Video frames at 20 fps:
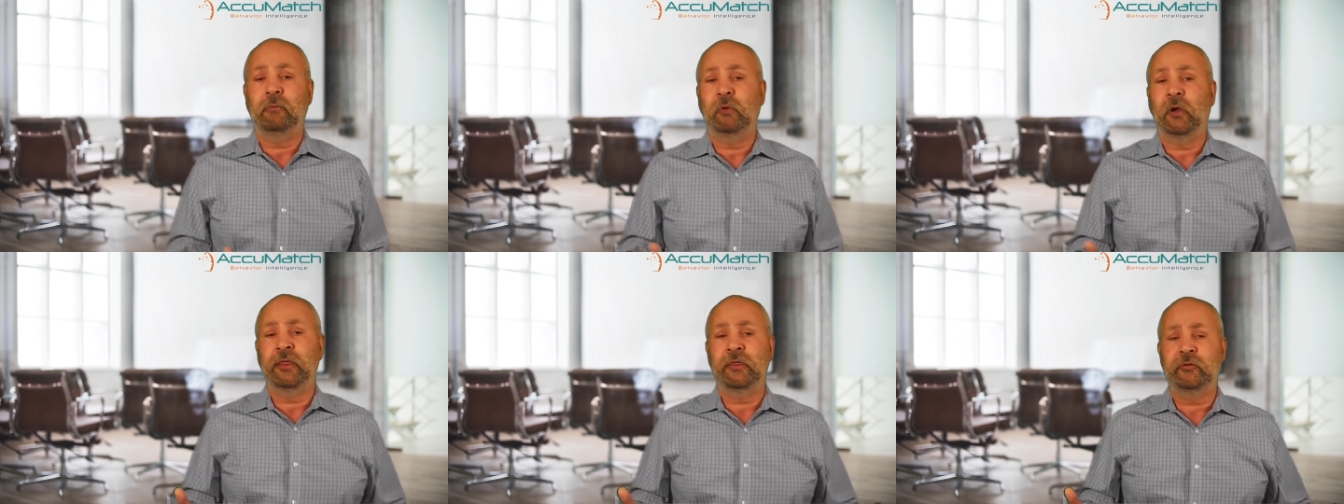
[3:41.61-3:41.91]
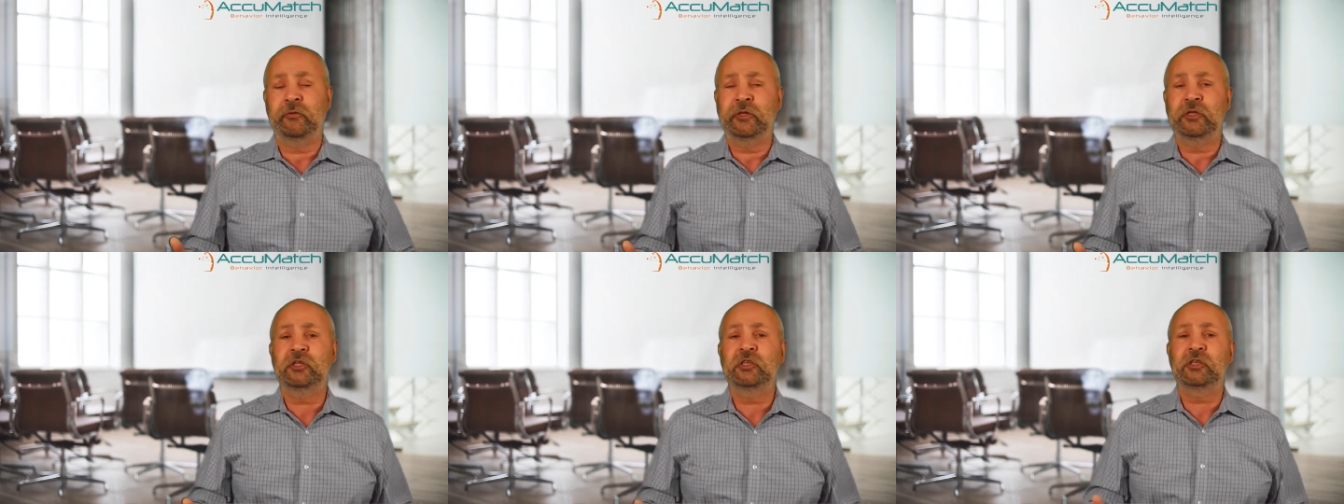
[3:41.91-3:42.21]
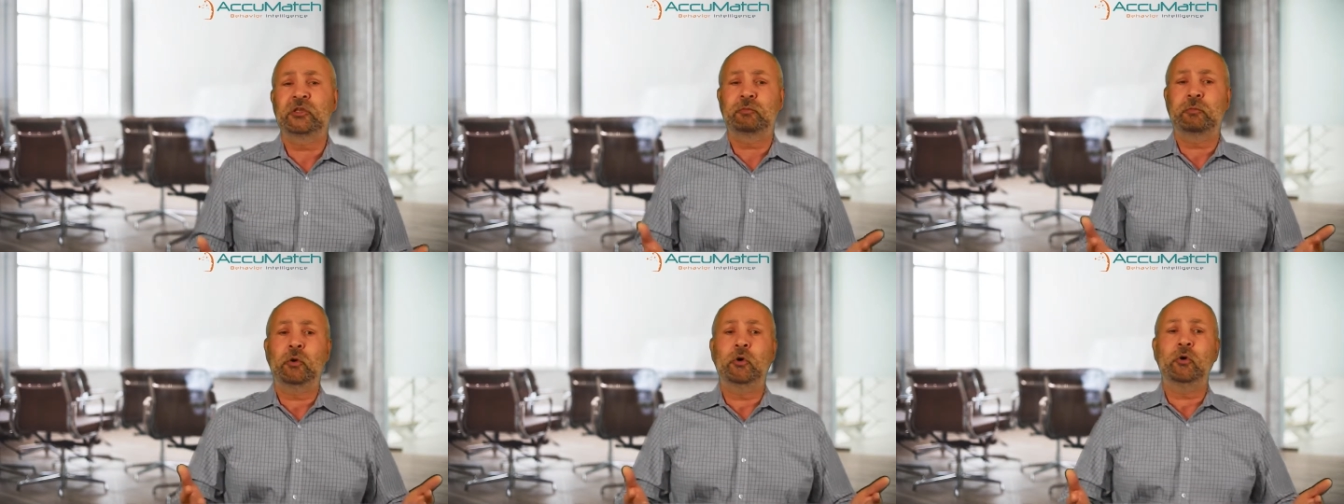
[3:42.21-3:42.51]
whether it's
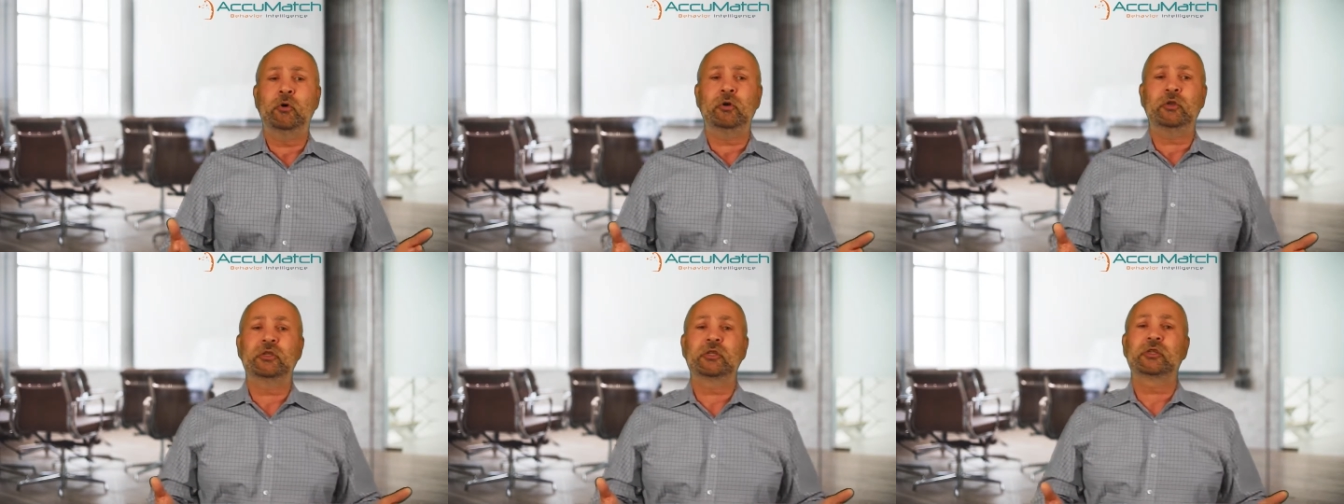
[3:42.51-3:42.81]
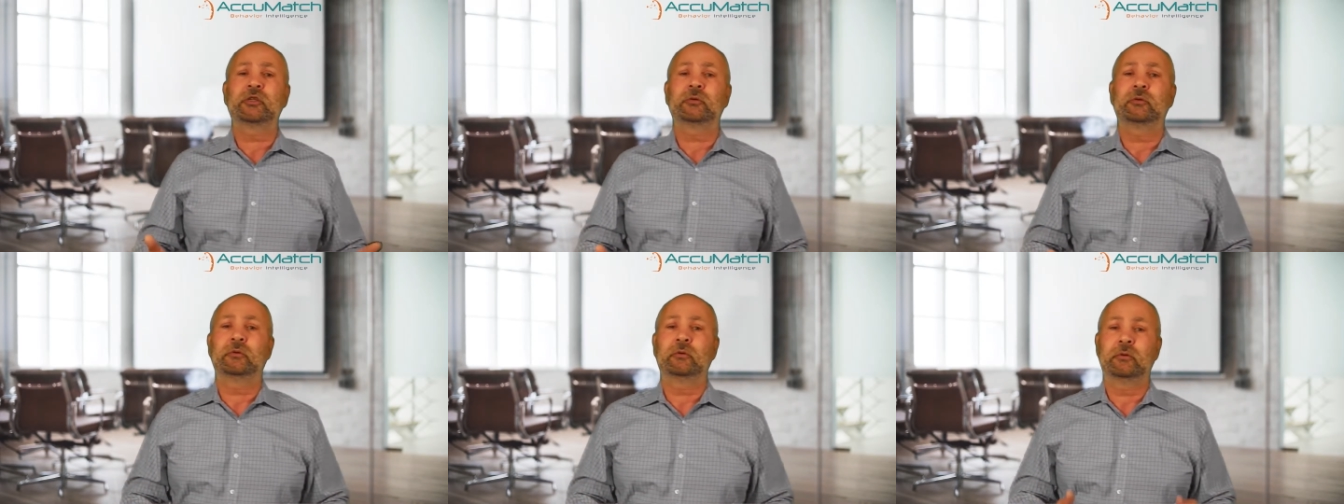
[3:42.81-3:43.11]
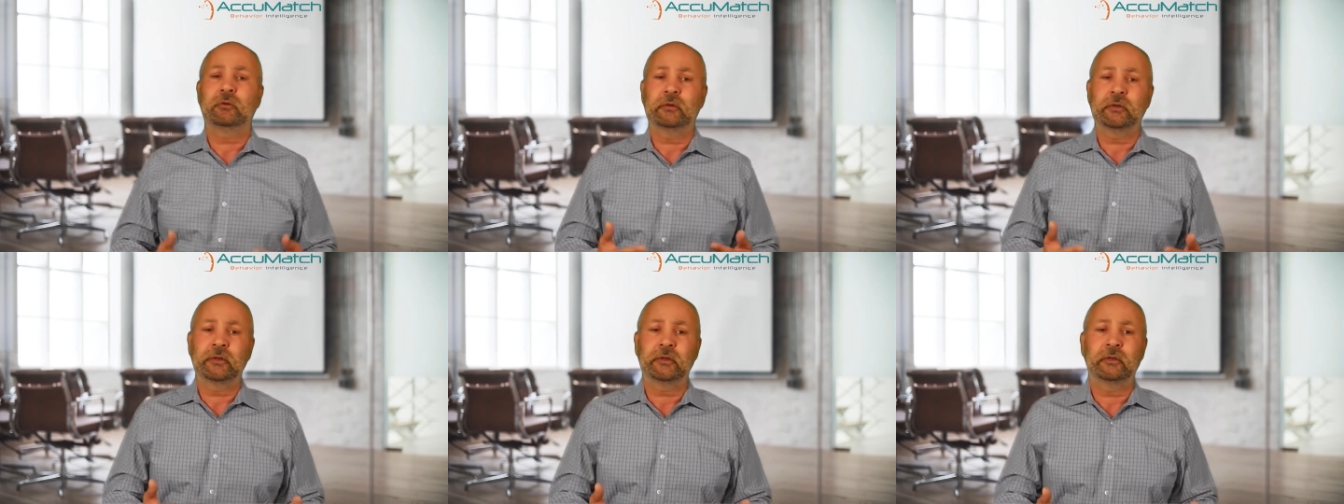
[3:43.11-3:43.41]
sports
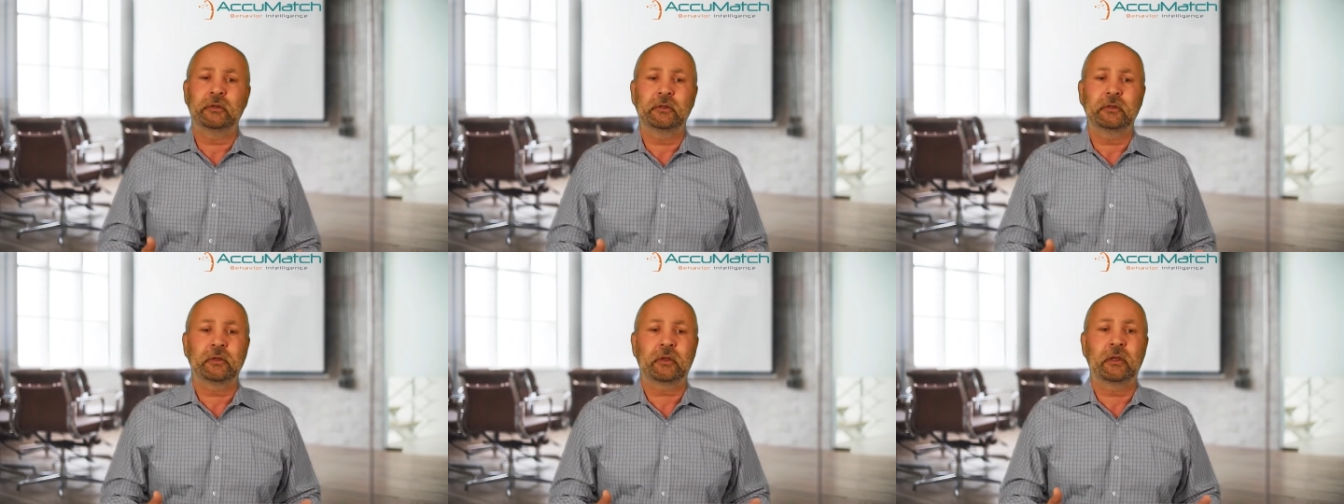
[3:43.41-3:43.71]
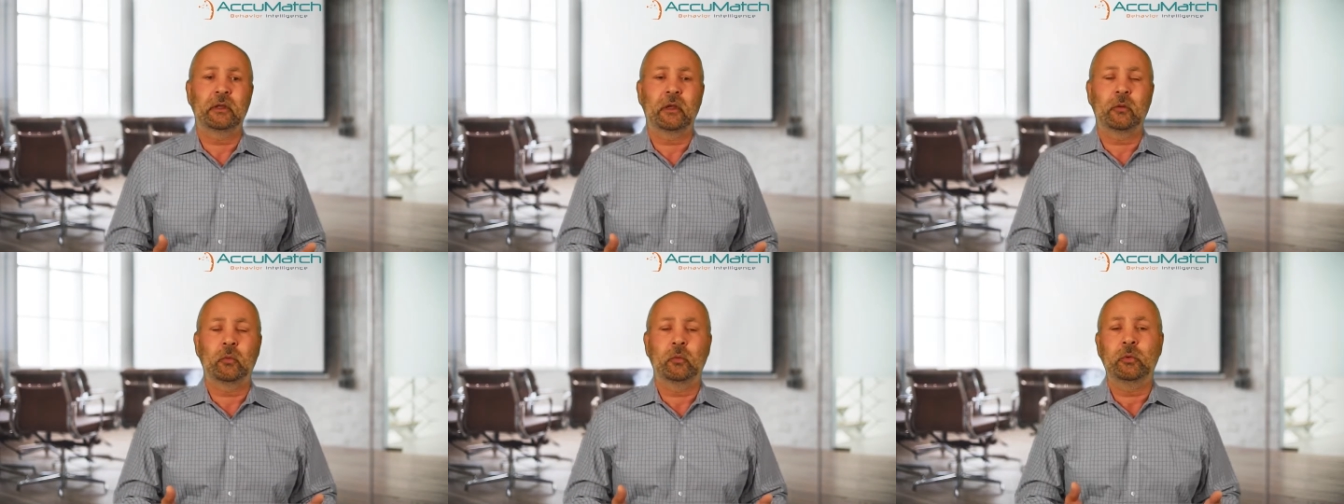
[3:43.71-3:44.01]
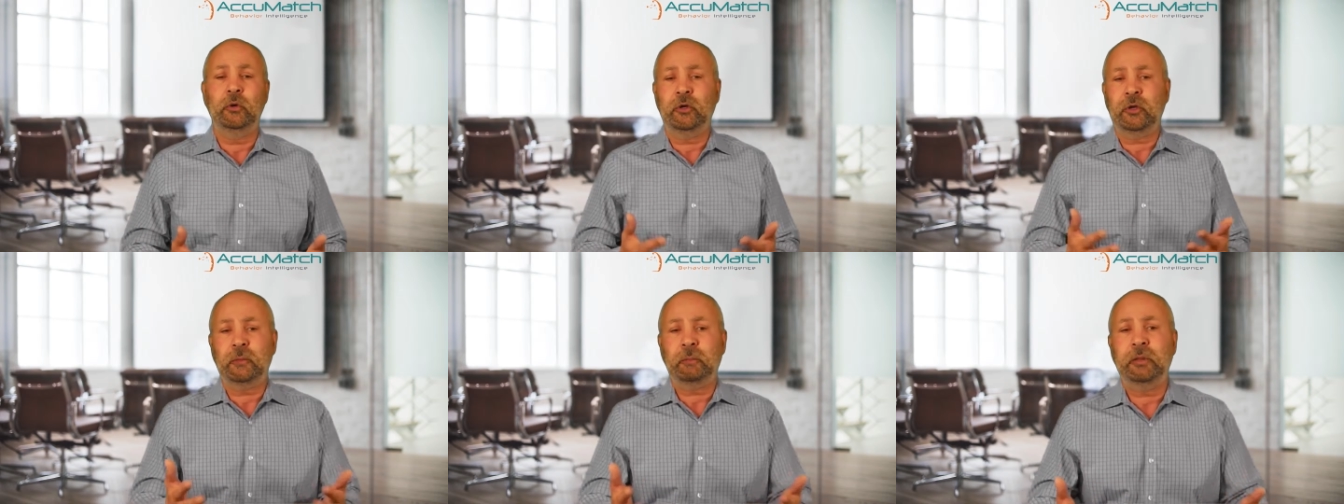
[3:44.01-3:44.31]
or
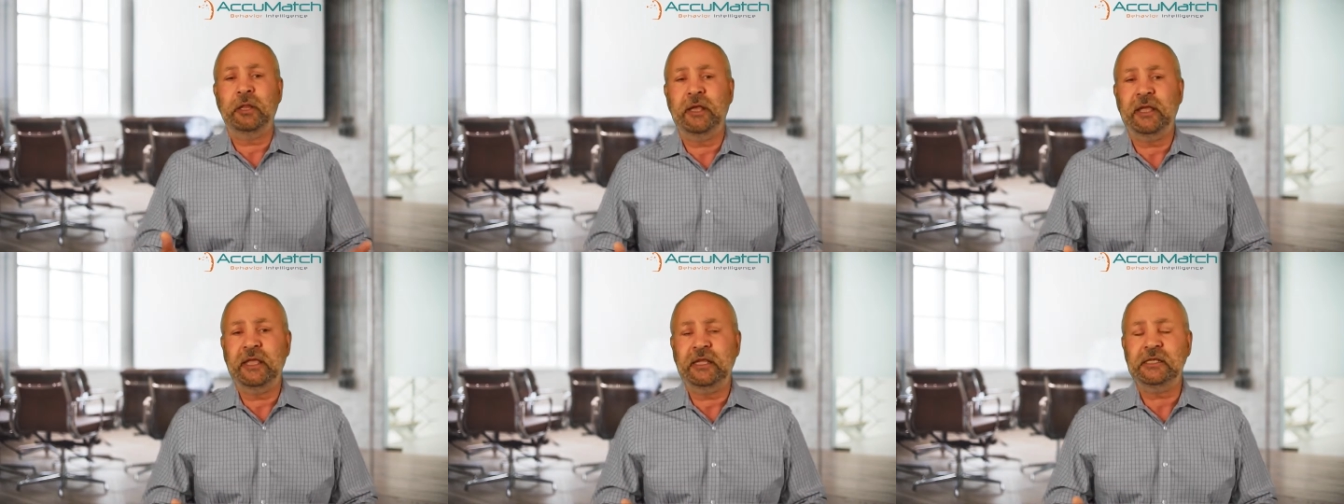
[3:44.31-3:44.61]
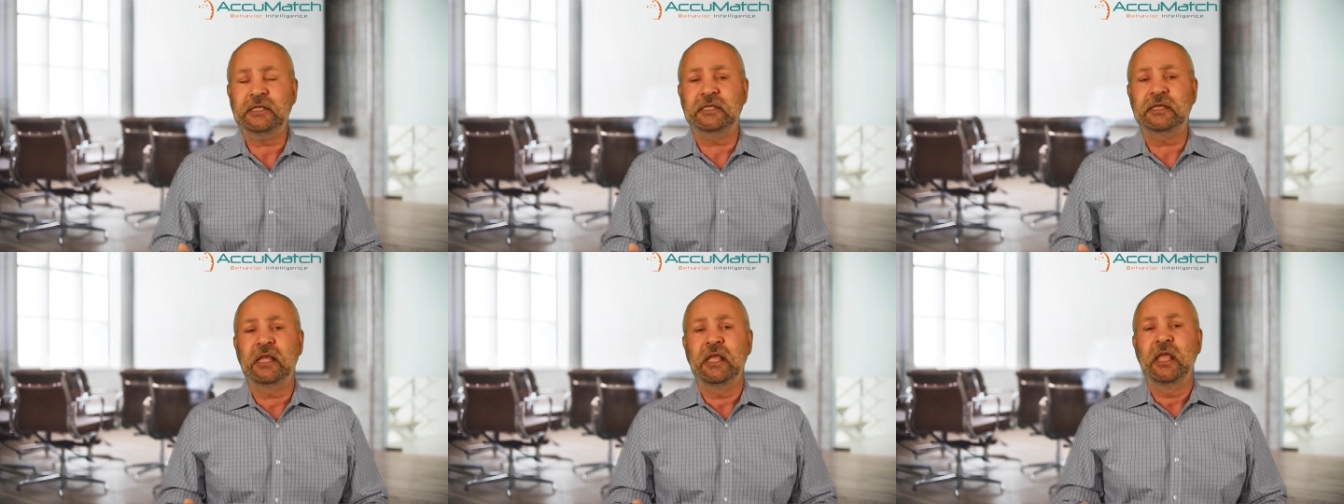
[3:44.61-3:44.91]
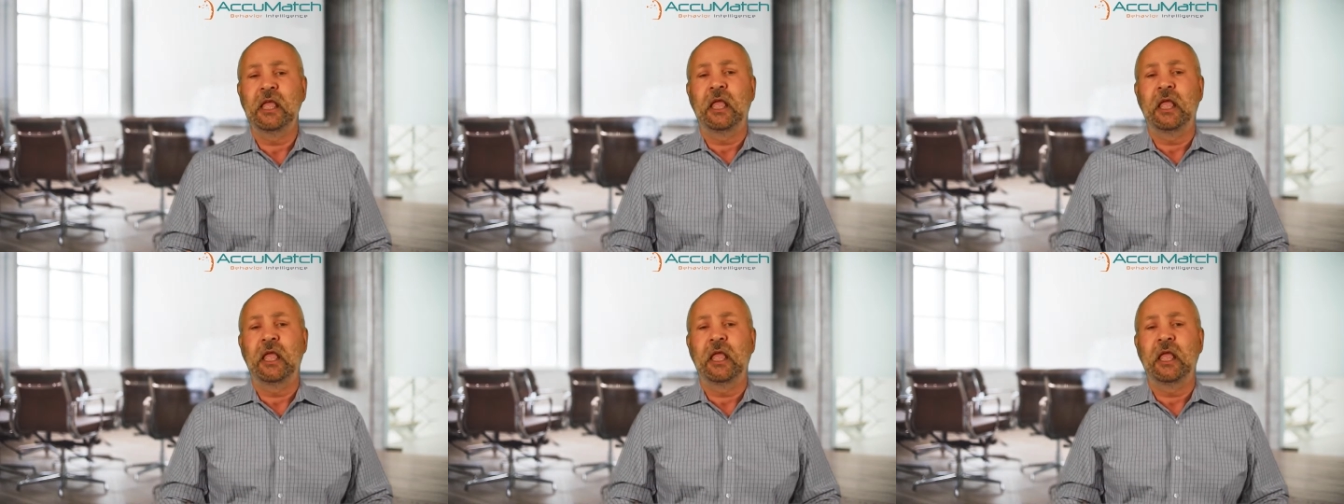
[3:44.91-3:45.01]
workplace.